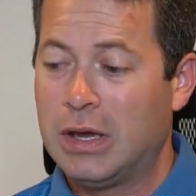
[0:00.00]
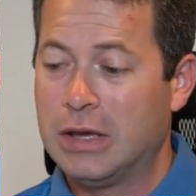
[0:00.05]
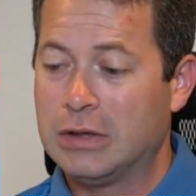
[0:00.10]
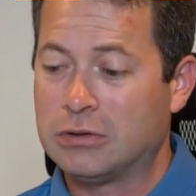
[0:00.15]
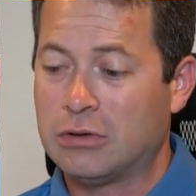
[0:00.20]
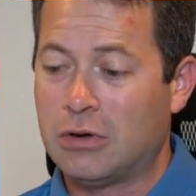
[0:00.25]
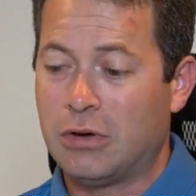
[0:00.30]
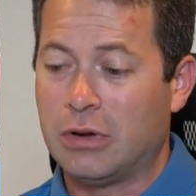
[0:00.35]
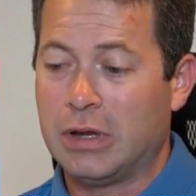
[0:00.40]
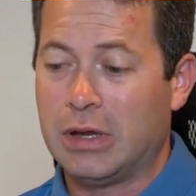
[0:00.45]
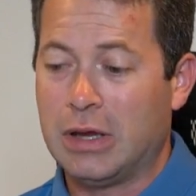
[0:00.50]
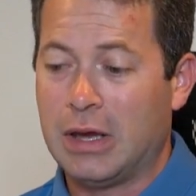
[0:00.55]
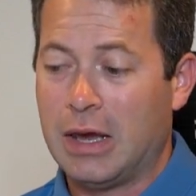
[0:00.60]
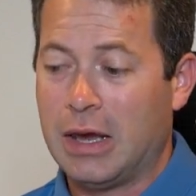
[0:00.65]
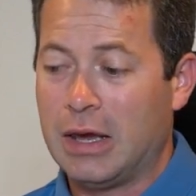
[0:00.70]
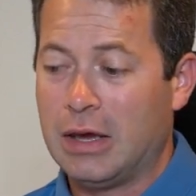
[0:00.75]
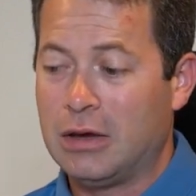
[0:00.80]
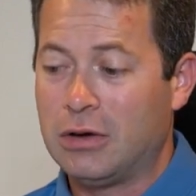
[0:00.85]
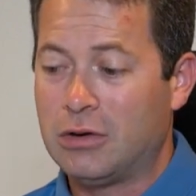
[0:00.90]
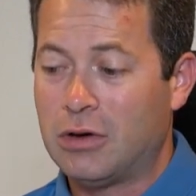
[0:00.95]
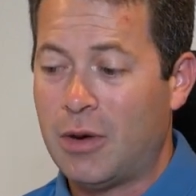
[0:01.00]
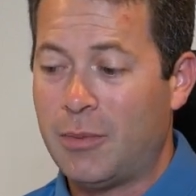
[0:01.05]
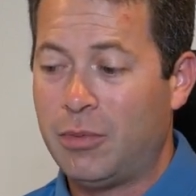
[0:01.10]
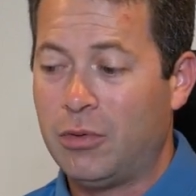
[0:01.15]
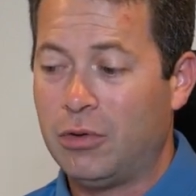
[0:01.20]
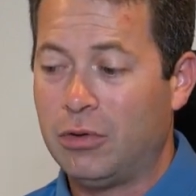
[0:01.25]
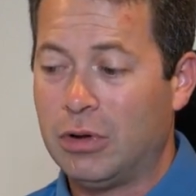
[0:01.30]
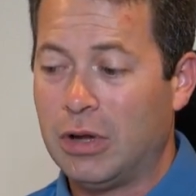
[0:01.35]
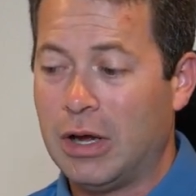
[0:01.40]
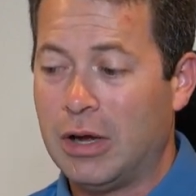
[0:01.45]
It's only a
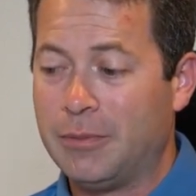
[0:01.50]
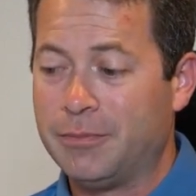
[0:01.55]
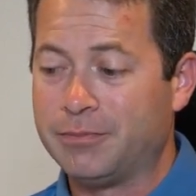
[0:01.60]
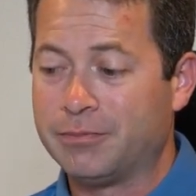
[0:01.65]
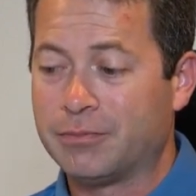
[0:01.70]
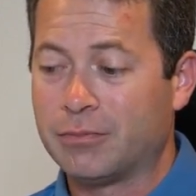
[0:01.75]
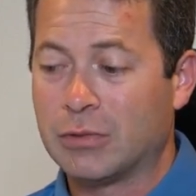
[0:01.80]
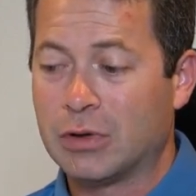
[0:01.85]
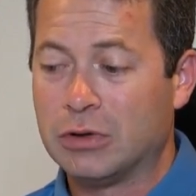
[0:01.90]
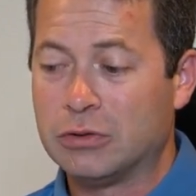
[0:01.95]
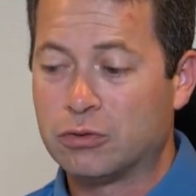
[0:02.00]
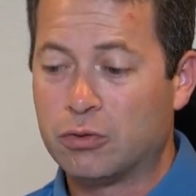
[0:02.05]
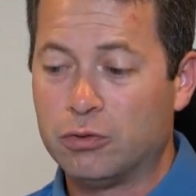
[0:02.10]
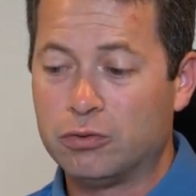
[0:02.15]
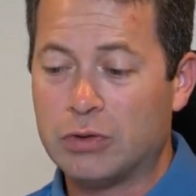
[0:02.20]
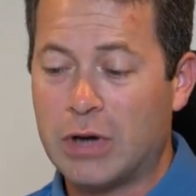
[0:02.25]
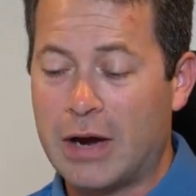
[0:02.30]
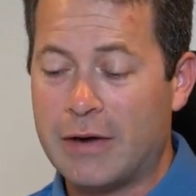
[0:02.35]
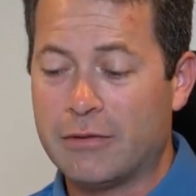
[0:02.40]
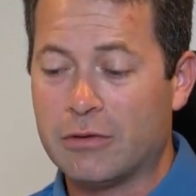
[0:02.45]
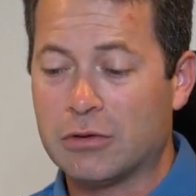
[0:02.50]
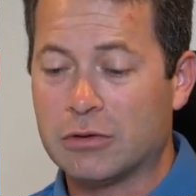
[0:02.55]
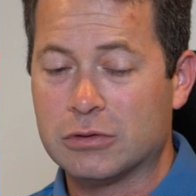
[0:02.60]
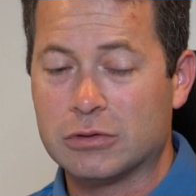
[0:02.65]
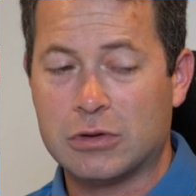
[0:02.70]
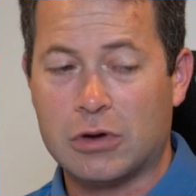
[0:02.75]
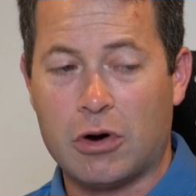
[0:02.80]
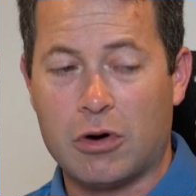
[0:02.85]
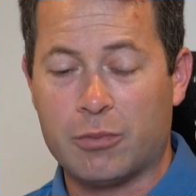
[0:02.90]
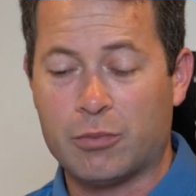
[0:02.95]
couple um,
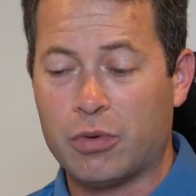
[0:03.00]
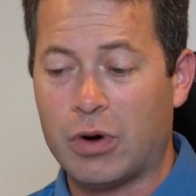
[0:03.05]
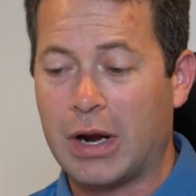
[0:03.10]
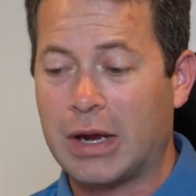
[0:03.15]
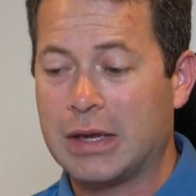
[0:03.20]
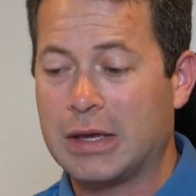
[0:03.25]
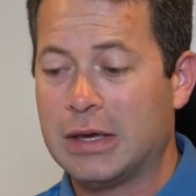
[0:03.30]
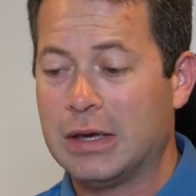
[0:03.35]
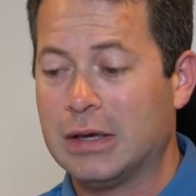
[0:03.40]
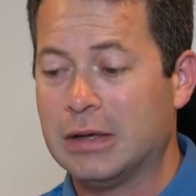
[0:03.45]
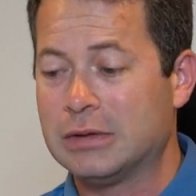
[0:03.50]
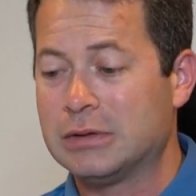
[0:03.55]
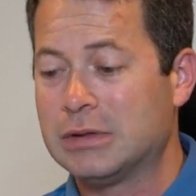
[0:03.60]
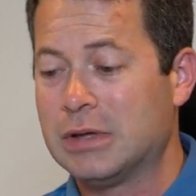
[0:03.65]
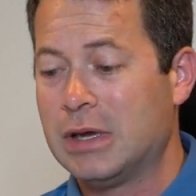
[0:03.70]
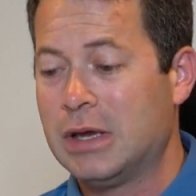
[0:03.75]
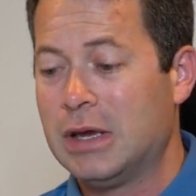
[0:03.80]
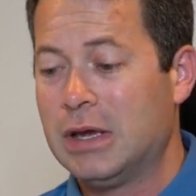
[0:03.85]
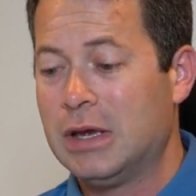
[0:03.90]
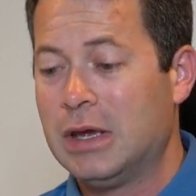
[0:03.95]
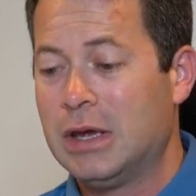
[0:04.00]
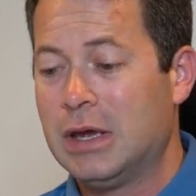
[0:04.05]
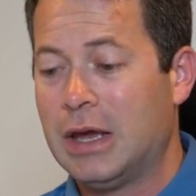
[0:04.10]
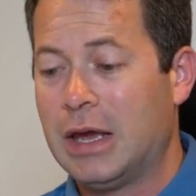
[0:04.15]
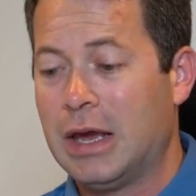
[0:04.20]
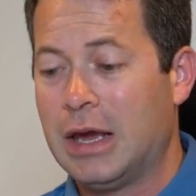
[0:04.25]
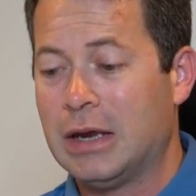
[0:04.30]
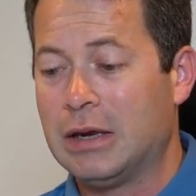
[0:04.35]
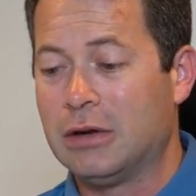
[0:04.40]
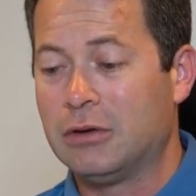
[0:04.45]
screwdrivers, our pry kits,
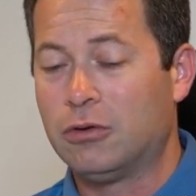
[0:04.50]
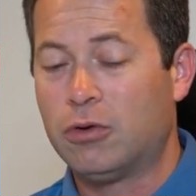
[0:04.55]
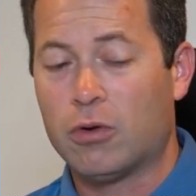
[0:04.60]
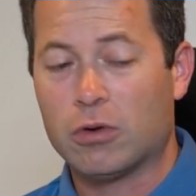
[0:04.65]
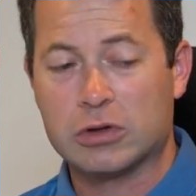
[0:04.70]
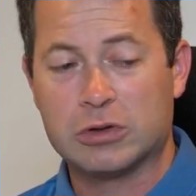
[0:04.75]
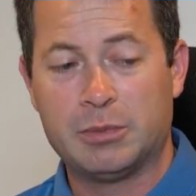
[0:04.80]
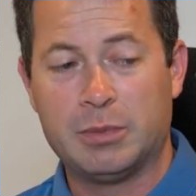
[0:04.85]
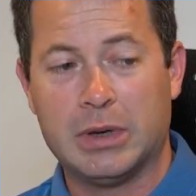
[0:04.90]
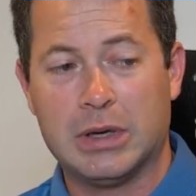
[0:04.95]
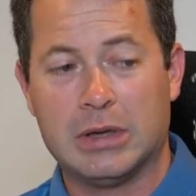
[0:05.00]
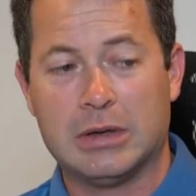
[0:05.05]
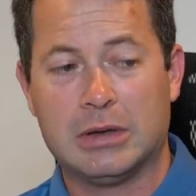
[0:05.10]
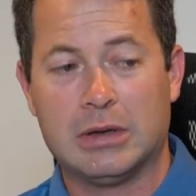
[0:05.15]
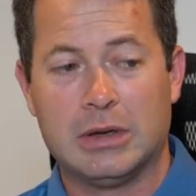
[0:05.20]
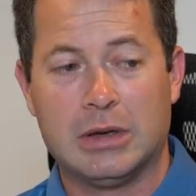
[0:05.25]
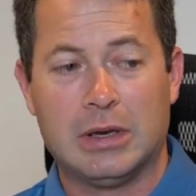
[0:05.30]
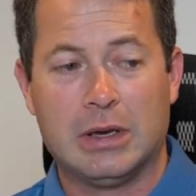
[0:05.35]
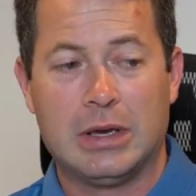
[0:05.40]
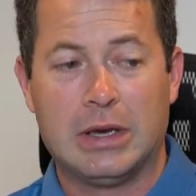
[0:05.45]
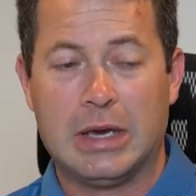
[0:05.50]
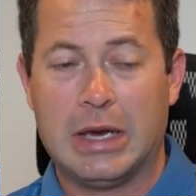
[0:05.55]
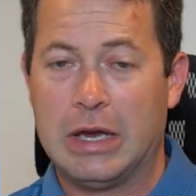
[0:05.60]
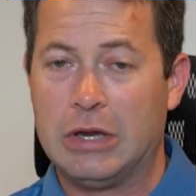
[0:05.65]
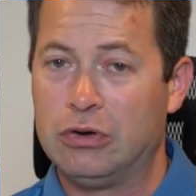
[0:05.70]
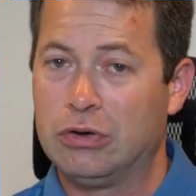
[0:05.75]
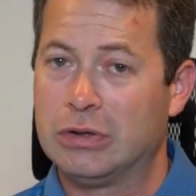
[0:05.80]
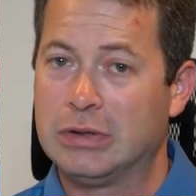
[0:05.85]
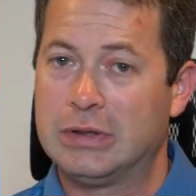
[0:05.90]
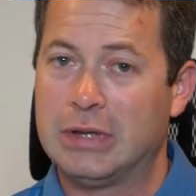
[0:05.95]
and a Torx bit,
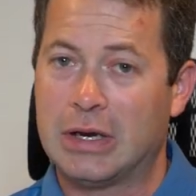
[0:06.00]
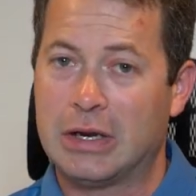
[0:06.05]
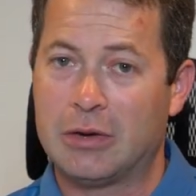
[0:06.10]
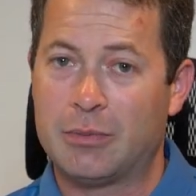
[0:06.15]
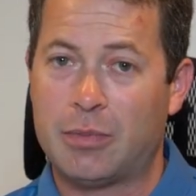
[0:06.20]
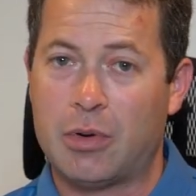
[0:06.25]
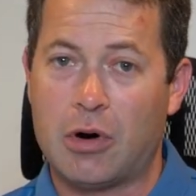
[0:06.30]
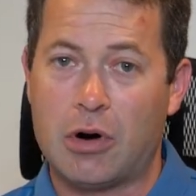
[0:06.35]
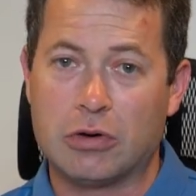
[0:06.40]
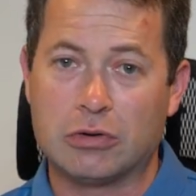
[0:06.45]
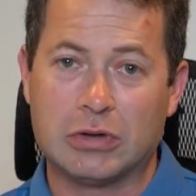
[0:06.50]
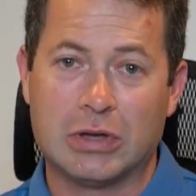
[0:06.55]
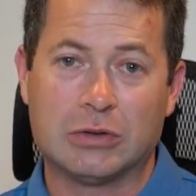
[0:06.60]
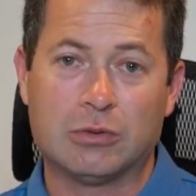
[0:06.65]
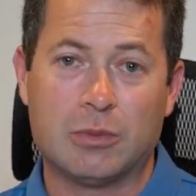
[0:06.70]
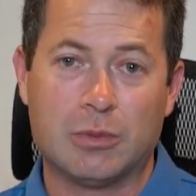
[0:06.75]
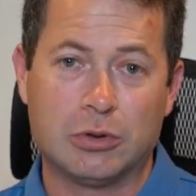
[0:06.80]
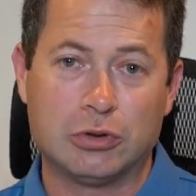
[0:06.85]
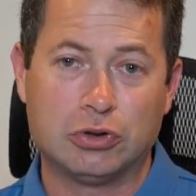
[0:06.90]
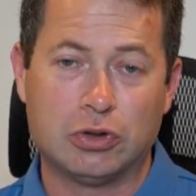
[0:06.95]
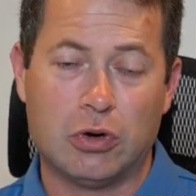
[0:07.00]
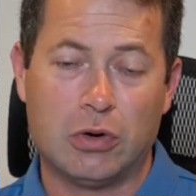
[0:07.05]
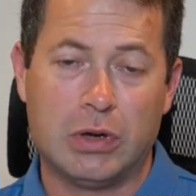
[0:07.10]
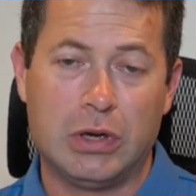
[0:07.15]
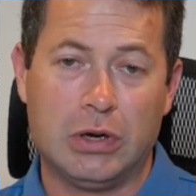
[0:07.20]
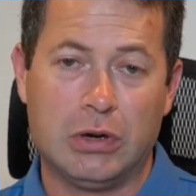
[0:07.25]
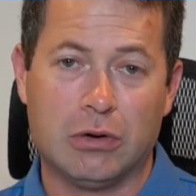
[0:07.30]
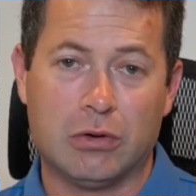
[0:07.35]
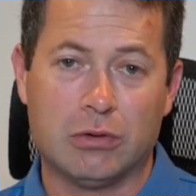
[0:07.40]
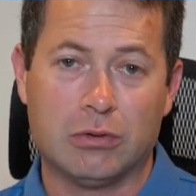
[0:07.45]
and you can take it apart. So that's what I'm going to show
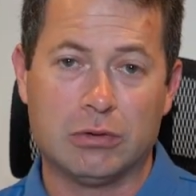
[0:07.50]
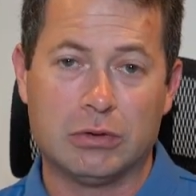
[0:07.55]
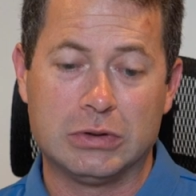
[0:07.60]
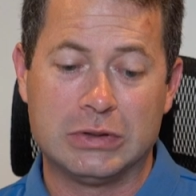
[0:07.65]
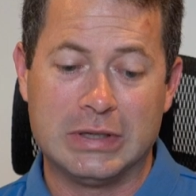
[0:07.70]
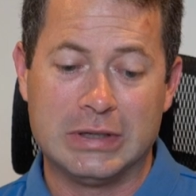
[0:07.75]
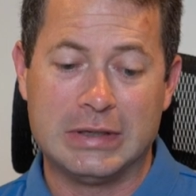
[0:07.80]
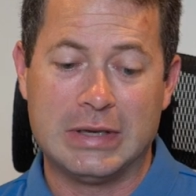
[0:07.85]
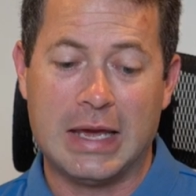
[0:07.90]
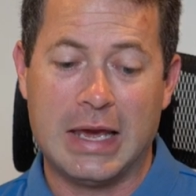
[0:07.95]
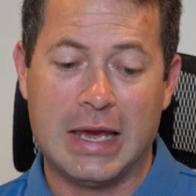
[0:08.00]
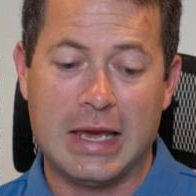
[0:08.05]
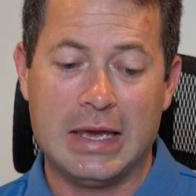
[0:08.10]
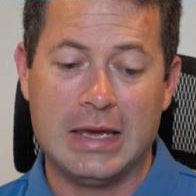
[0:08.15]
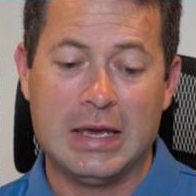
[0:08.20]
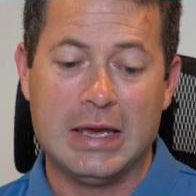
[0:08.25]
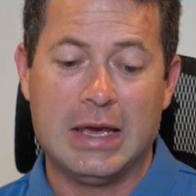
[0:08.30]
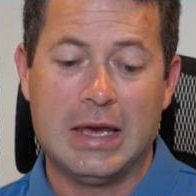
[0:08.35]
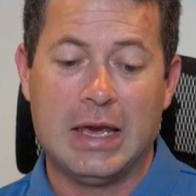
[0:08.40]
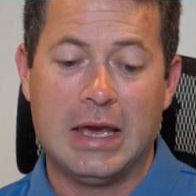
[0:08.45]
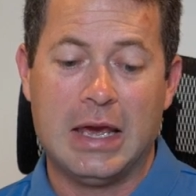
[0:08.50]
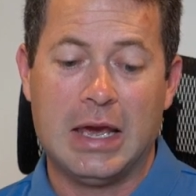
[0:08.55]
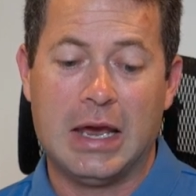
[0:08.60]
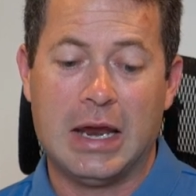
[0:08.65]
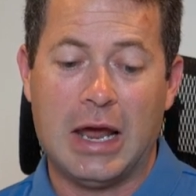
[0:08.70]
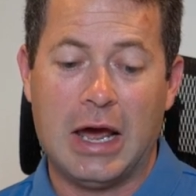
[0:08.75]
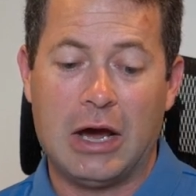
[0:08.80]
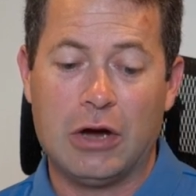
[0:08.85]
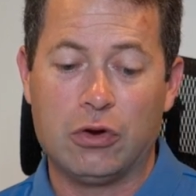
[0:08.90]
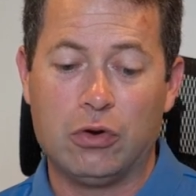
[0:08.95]
here today
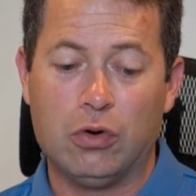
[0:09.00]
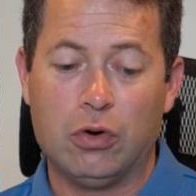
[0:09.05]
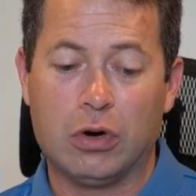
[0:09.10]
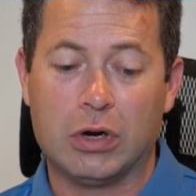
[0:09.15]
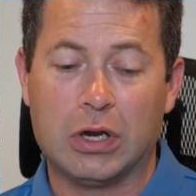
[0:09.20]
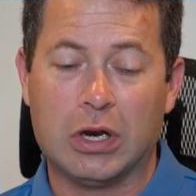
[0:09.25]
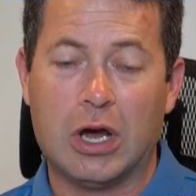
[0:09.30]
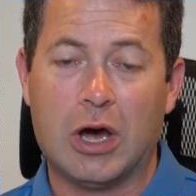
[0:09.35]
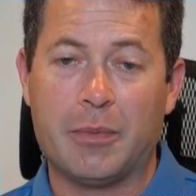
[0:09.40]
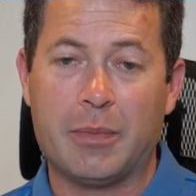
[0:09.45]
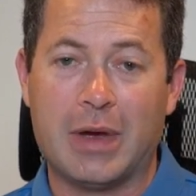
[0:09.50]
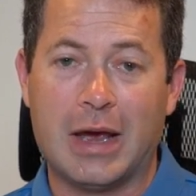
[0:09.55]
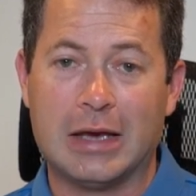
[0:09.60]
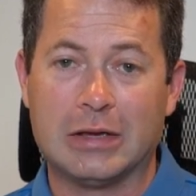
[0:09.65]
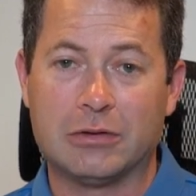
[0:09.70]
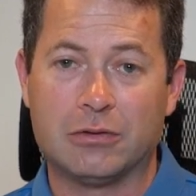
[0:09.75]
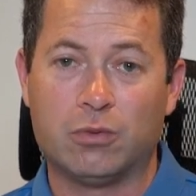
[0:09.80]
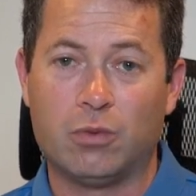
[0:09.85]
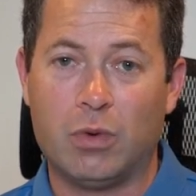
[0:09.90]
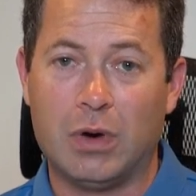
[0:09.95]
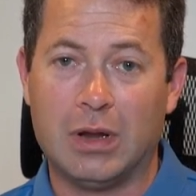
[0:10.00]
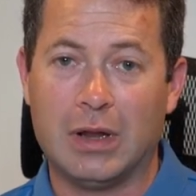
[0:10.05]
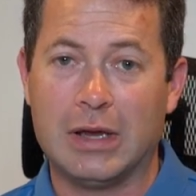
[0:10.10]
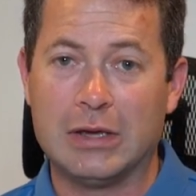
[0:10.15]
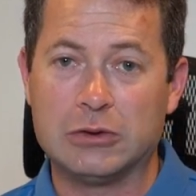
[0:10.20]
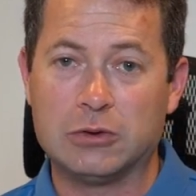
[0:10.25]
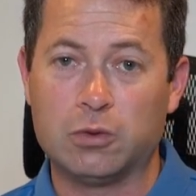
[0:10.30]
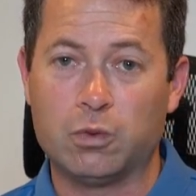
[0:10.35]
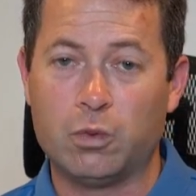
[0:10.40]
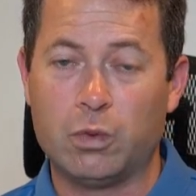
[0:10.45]
and how you hook it up as well
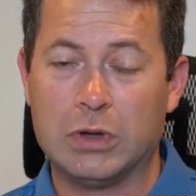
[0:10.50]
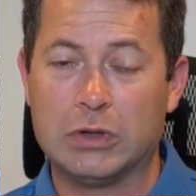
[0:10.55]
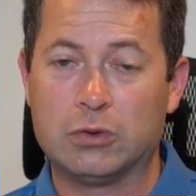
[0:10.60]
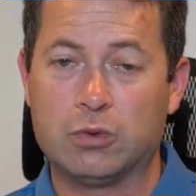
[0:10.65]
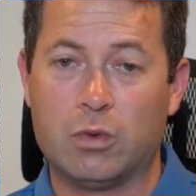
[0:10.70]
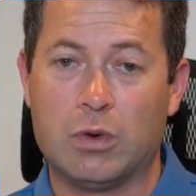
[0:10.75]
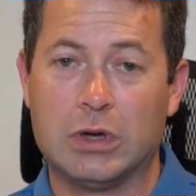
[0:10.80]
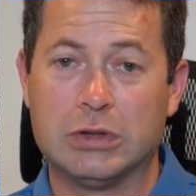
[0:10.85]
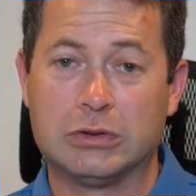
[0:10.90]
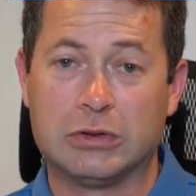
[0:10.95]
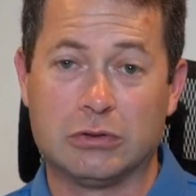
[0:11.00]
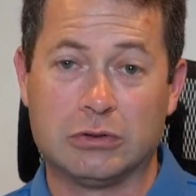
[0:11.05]
as which ones.